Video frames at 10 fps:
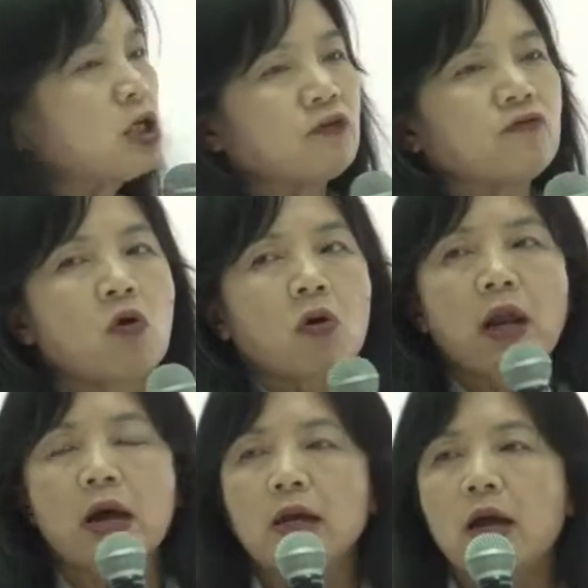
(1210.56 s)
is for
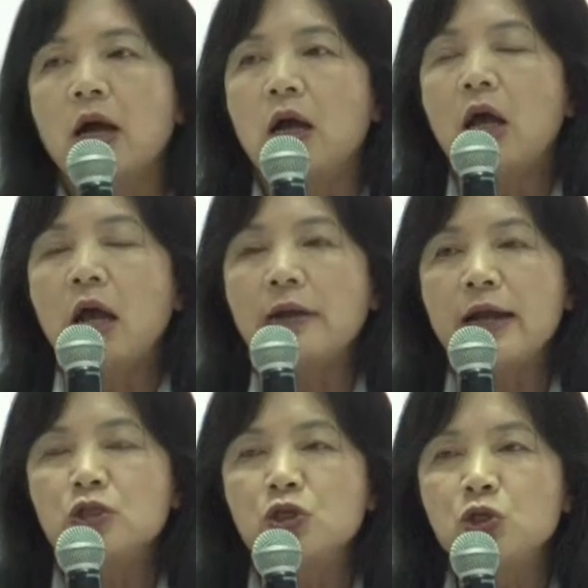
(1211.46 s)
like
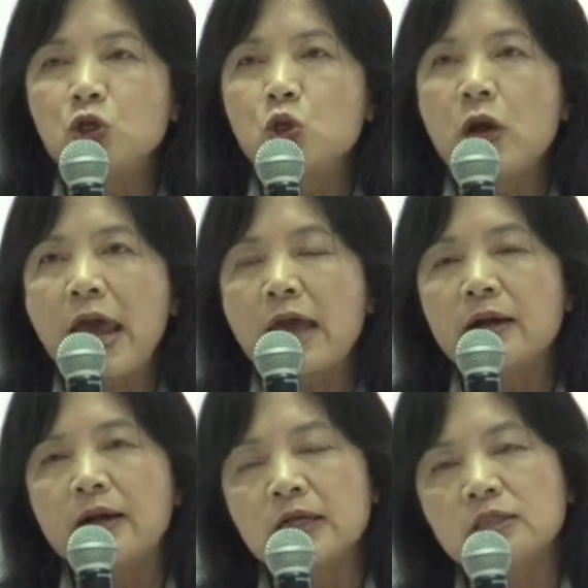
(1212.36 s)
national
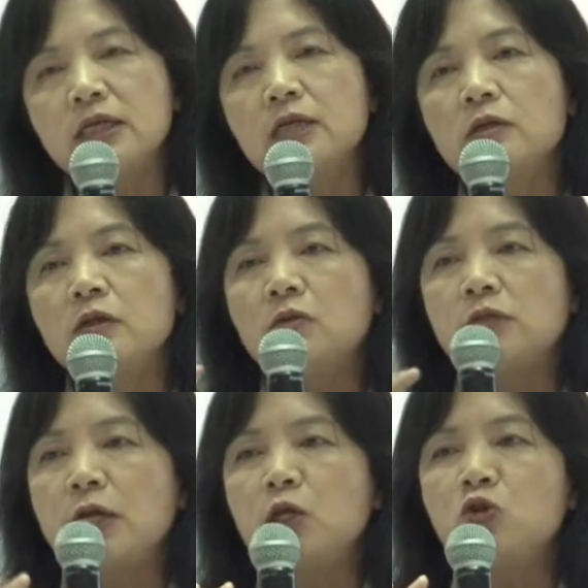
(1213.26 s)
NIST,
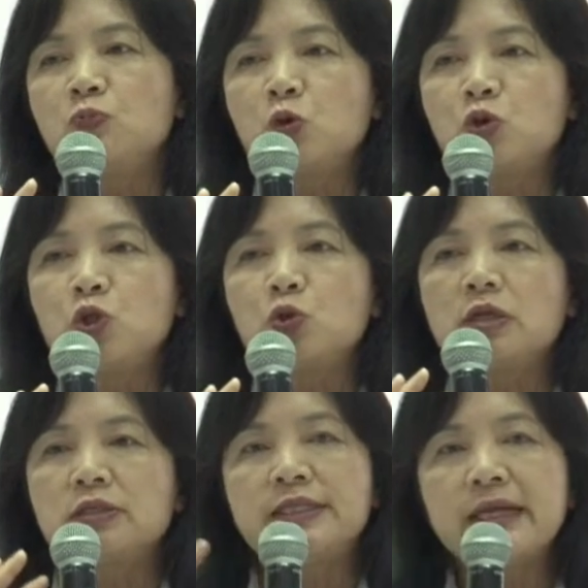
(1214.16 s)
they need to produce a
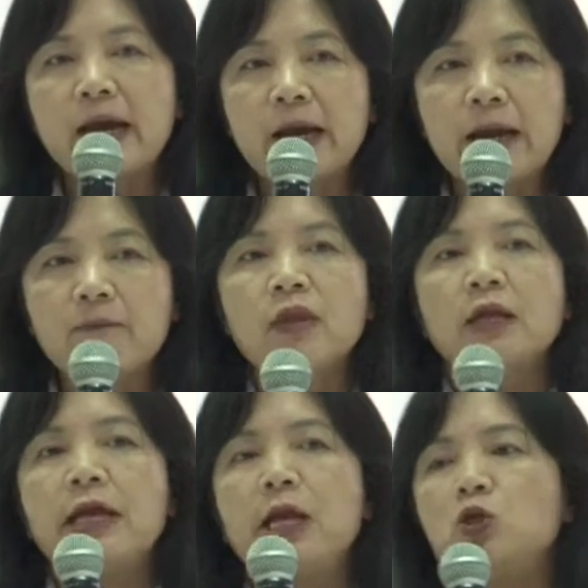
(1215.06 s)
CRM,
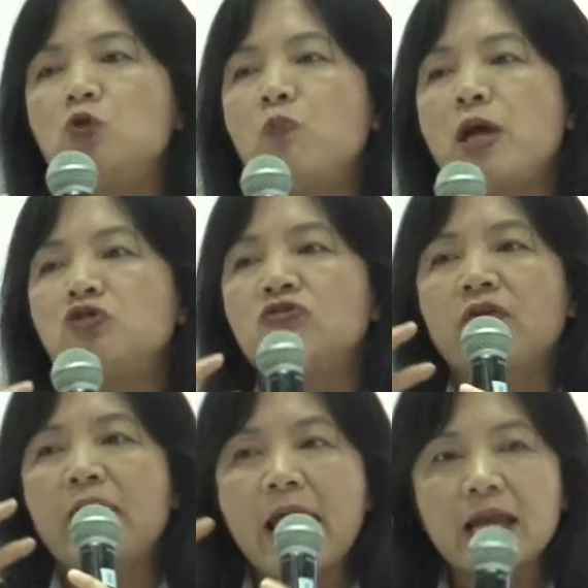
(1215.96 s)
they need to measure
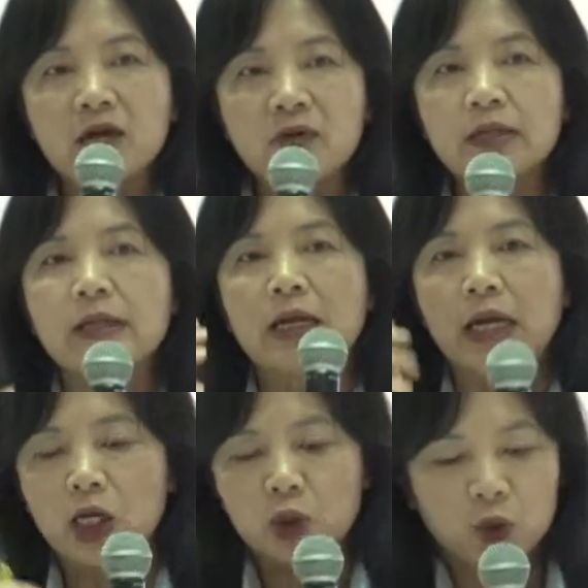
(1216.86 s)
very accurately, they
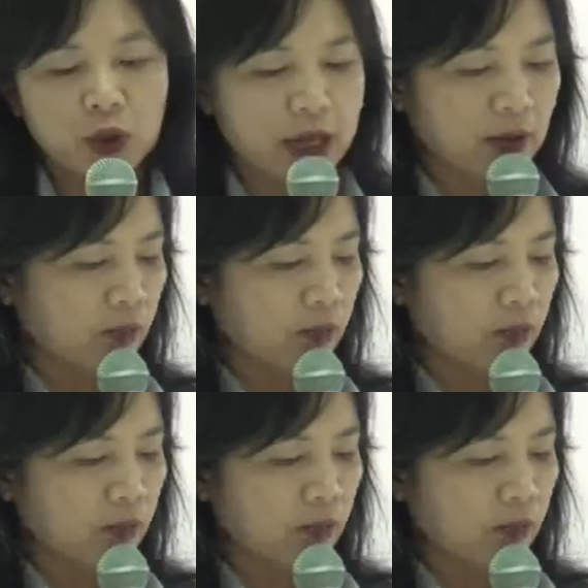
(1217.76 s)
need to do that